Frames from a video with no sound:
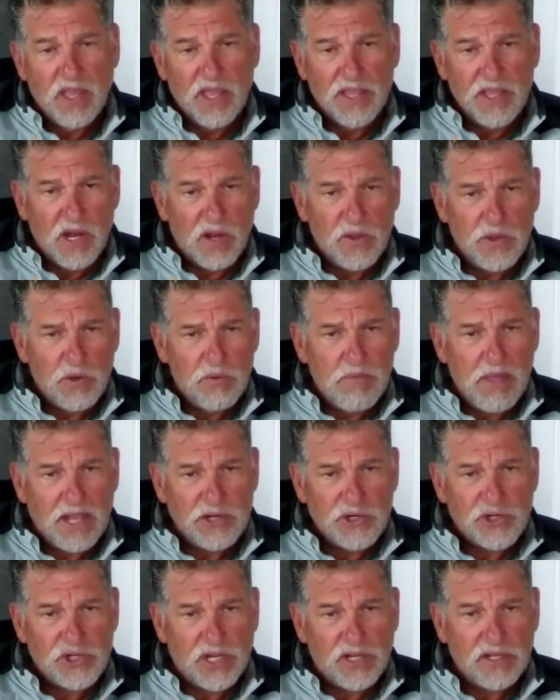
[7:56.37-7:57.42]
You
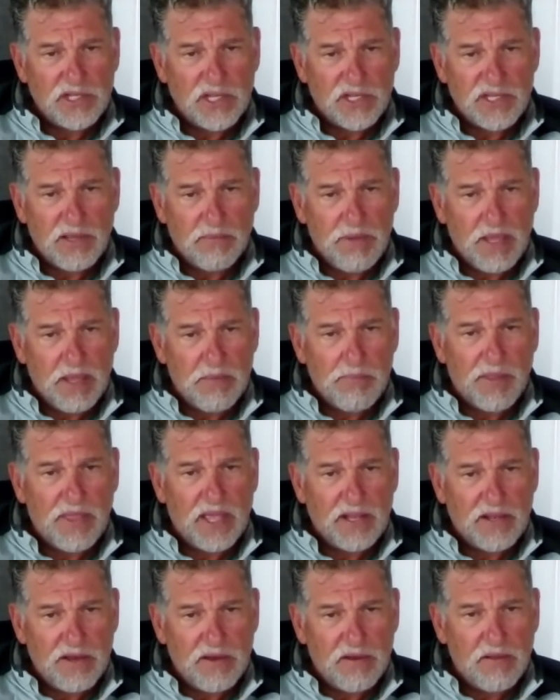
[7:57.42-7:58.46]
mentioned some people
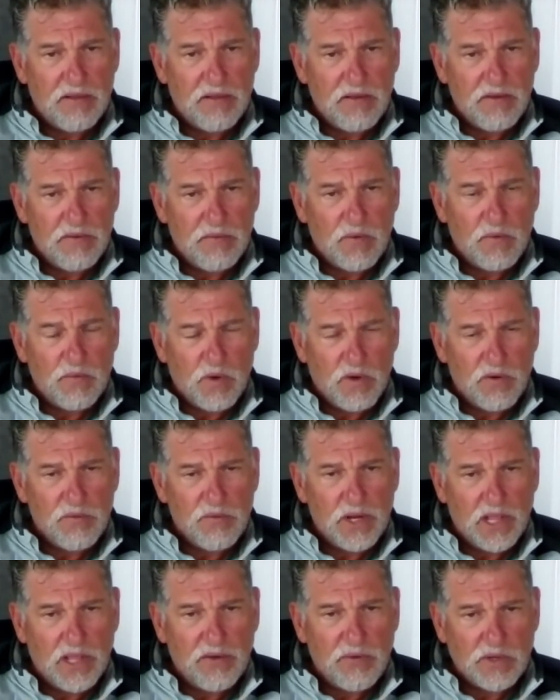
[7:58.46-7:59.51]
that were
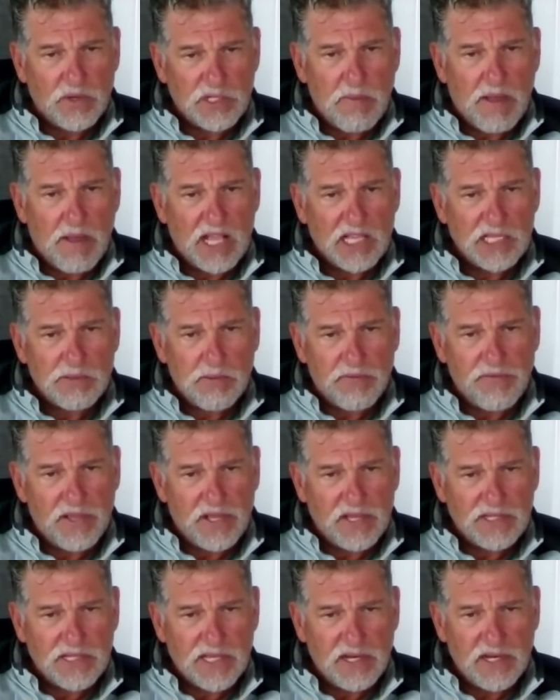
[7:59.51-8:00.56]
really responsible for
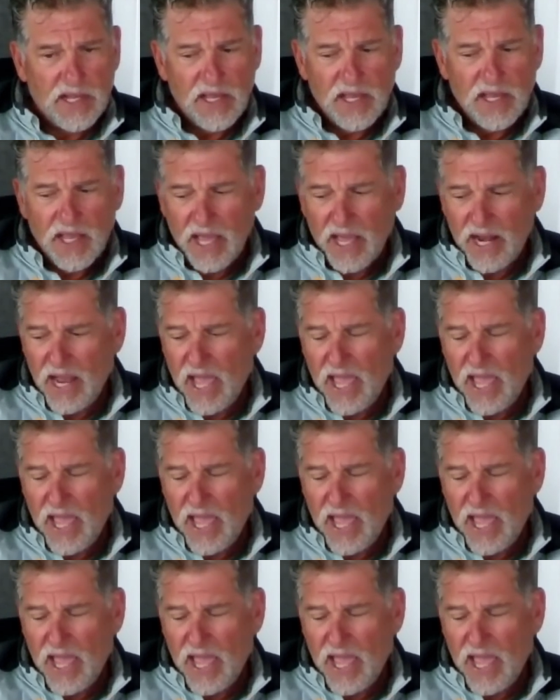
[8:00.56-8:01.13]
this, and I